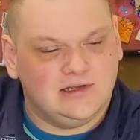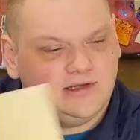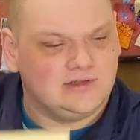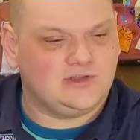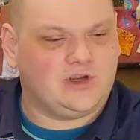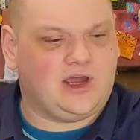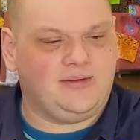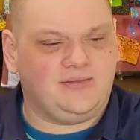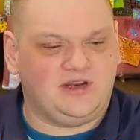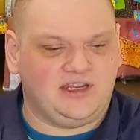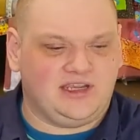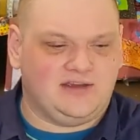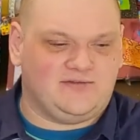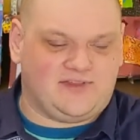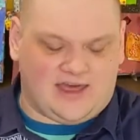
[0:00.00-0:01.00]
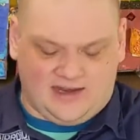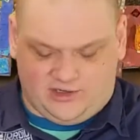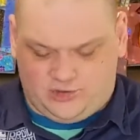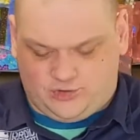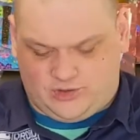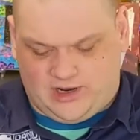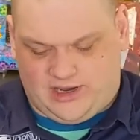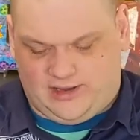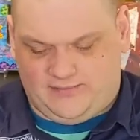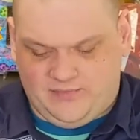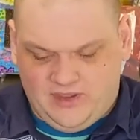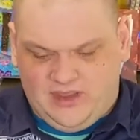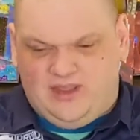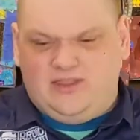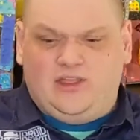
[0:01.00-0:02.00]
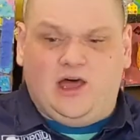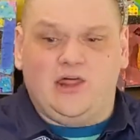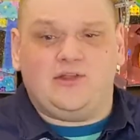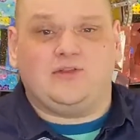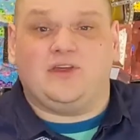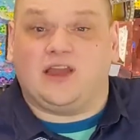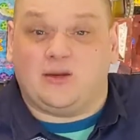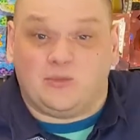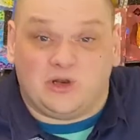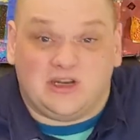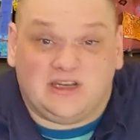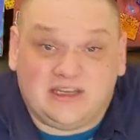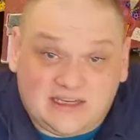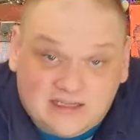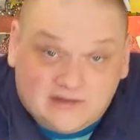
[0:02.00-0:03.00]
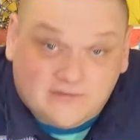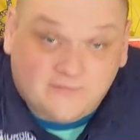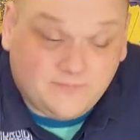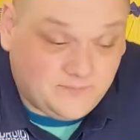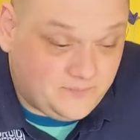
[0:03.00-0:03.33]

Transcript: So I'm going to give that a try. The other thing I'm going to need